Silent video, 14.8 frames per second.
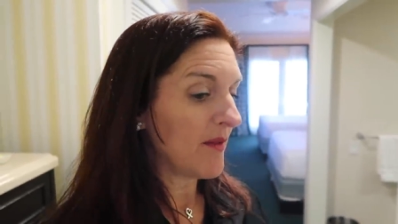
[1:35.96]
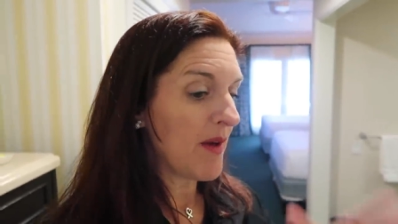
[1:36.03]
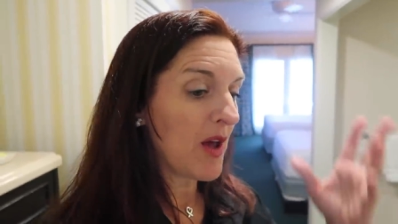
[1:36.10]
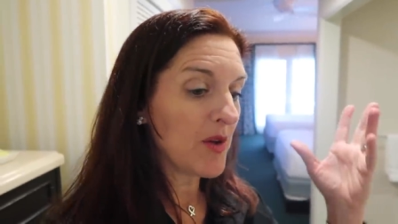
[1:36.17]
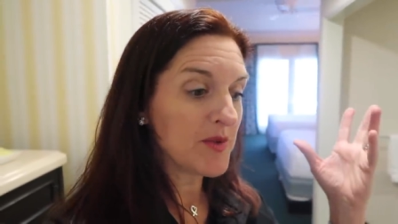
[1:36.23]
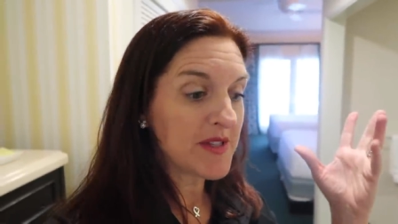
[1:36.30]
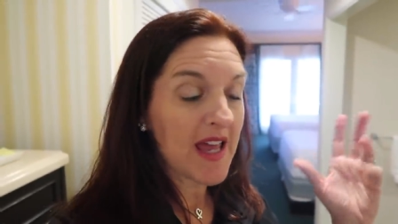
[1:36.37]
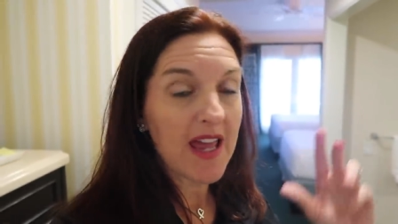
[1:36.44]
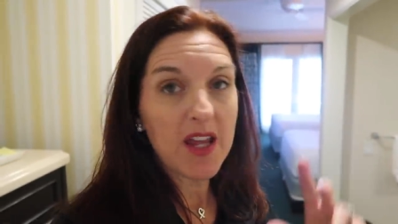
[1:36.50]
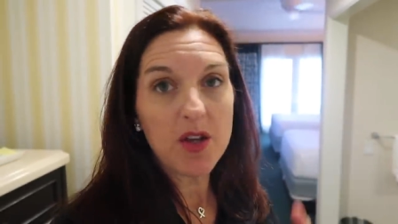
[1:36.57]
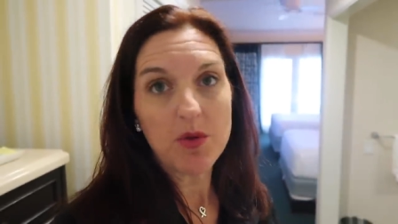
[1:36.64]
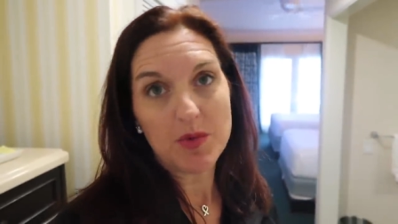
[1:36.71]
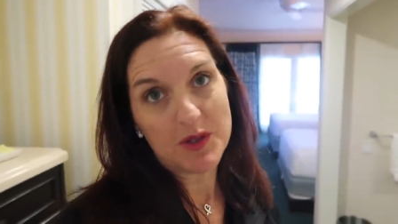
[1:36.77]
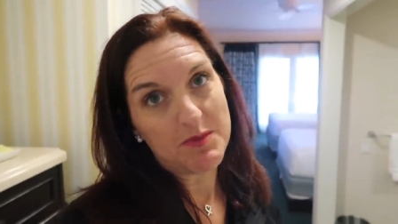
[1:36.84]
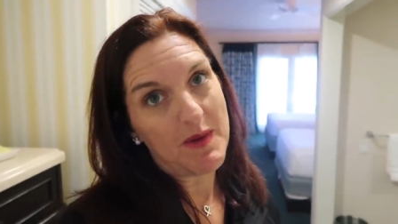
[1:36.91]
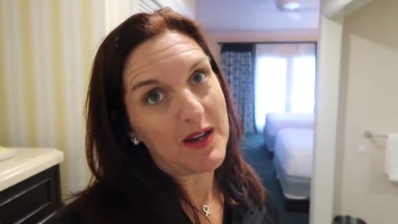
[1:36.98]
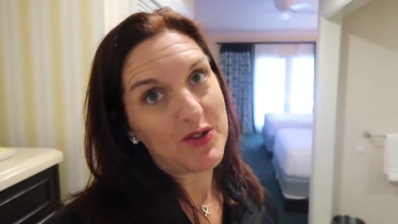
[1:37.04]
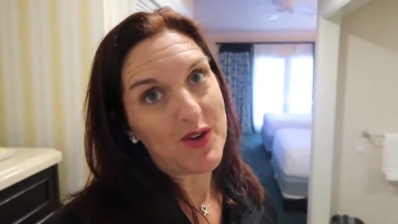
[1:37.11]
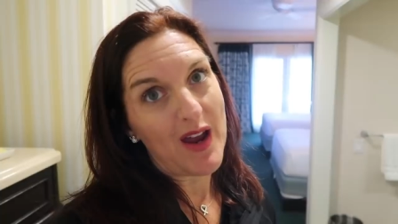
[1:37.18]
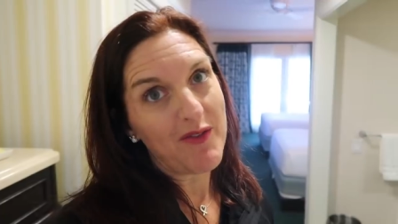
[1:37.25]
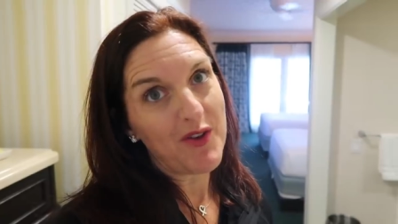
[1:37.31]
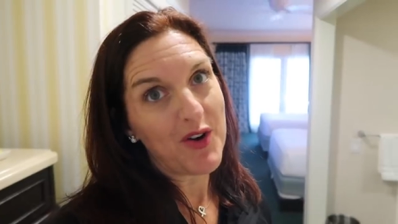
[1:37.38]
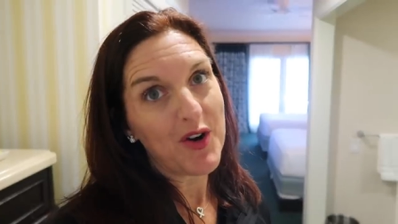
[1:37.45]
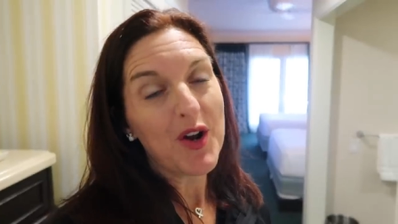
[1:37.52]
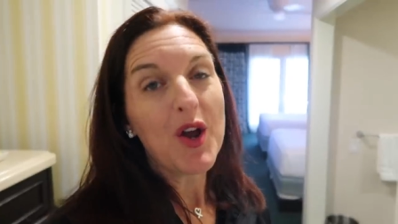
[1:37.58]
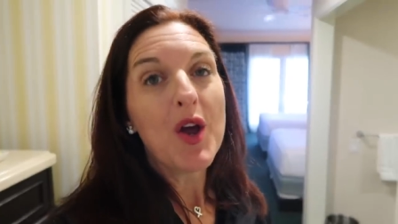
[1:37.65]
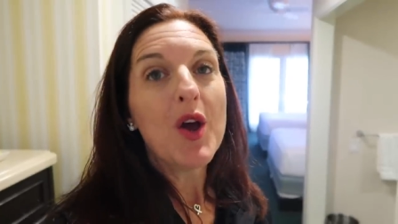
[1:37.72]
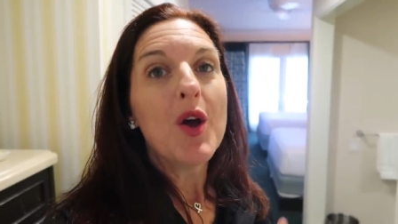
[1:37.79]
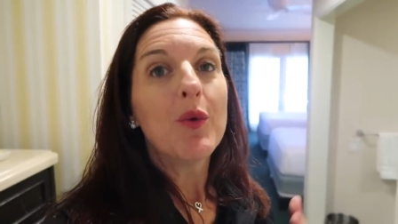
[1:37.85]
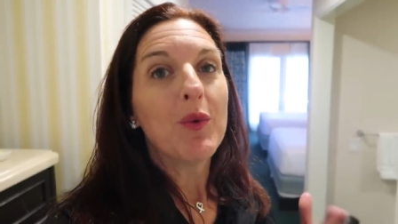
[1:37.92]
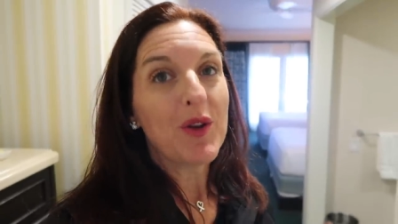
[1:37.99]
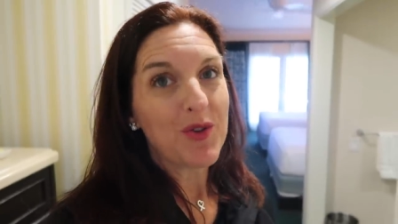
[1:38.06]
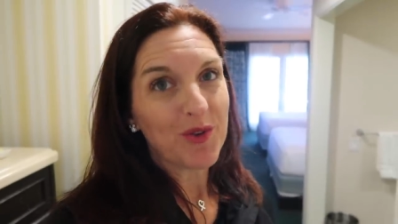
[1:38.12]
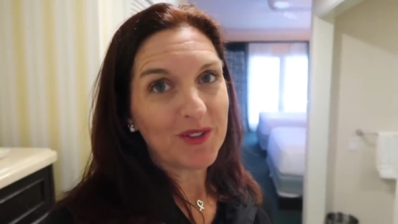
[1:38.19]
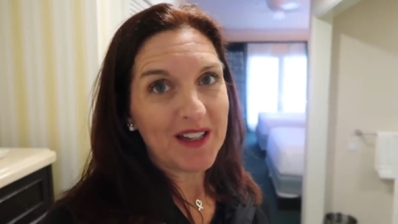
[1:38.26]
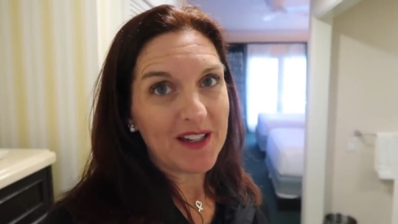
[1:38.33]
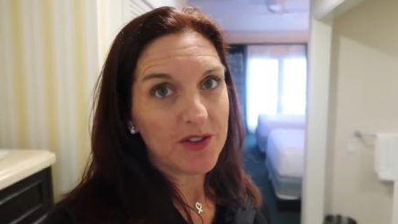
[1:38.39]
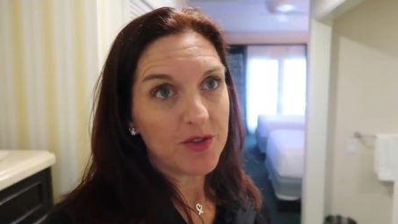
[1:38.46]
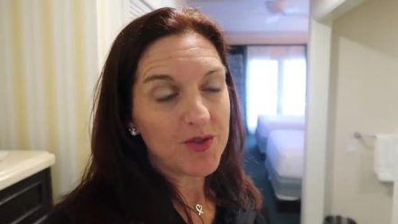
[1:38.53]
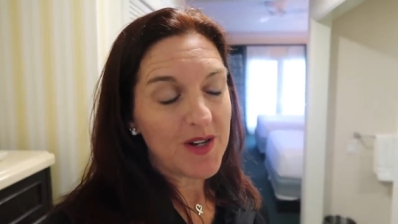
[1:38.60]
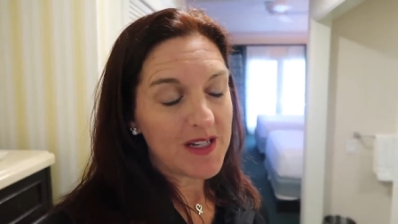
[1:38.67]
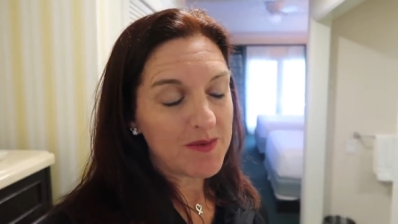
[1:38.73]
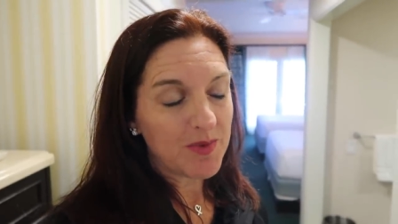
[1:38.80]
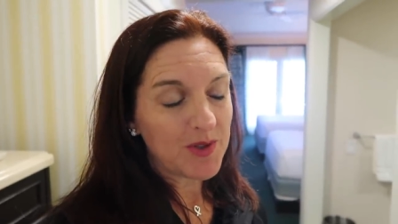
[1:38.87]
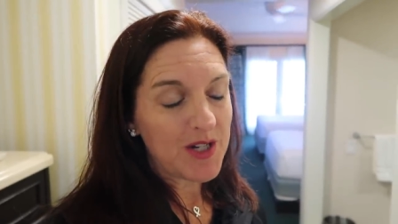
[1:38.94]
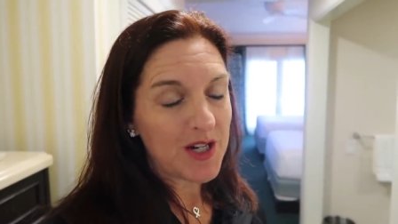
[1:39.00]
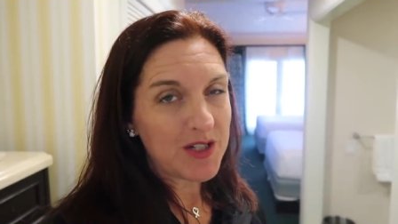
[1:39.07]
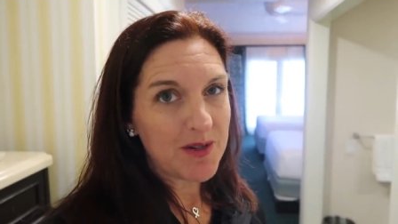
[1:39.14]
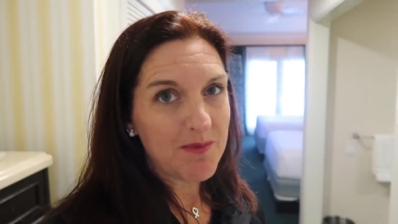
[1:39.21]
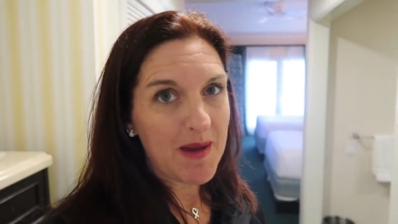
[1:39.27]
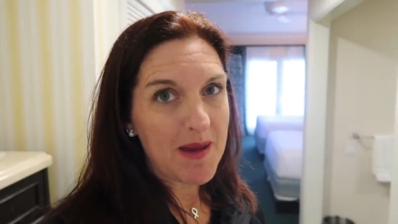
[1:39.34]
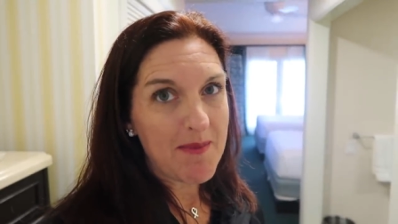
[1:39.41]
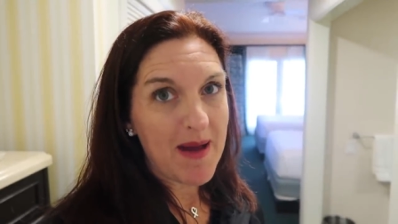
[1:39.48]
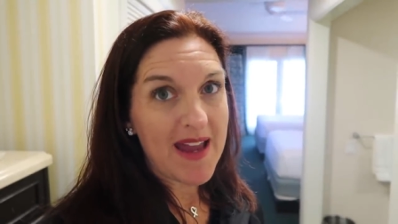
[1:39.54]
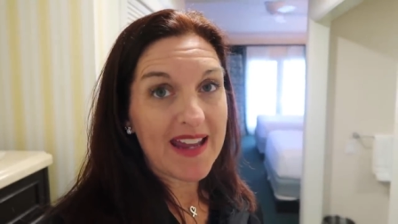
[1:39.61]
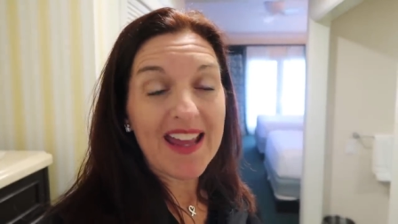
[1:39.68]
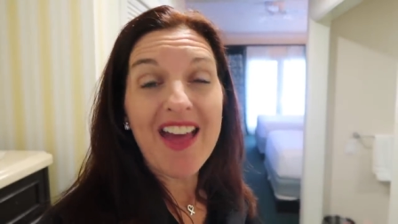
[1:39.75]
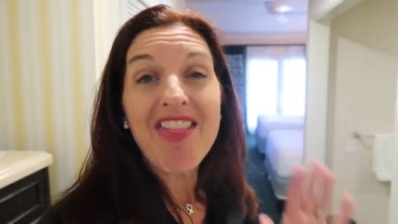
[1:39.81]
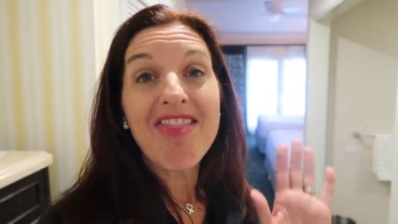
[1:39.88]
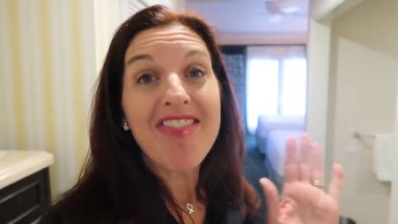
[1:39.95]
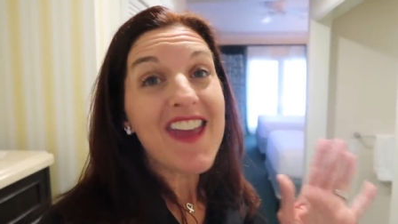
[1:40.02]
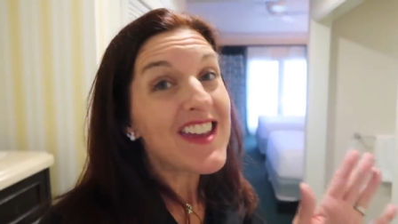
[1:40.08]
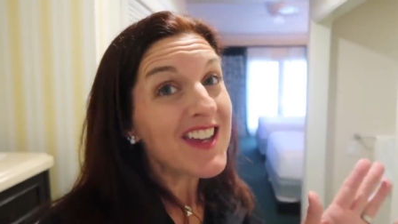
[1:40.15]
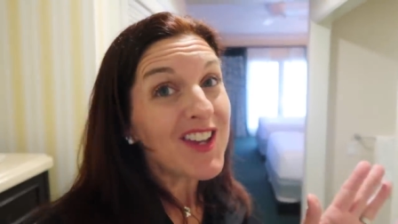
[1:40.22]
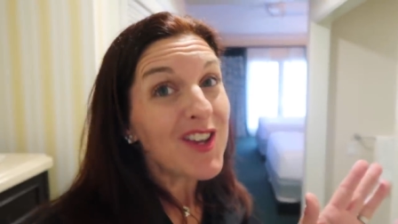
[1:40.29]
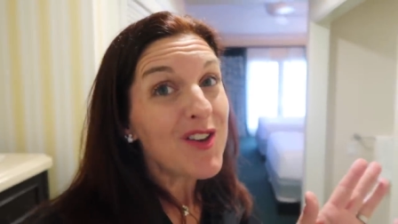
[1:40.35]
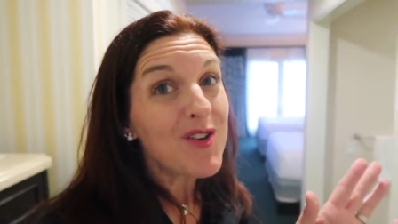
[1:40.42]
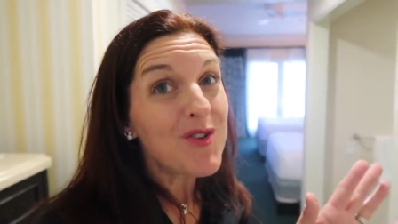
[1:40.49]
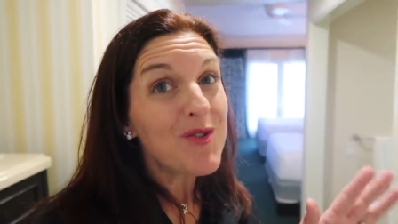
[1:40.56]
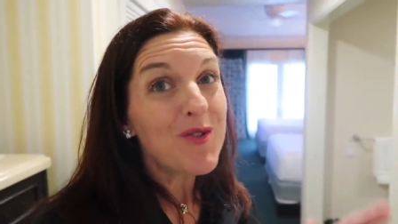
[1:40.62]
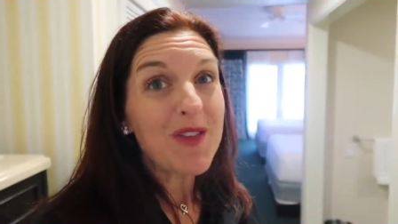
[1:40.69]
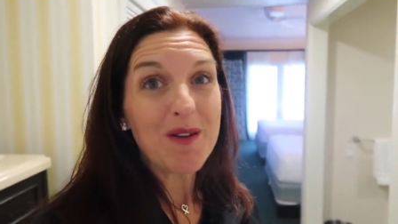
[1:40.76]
Jose, who was my driver with Orlando Transportation by Mike, thank you.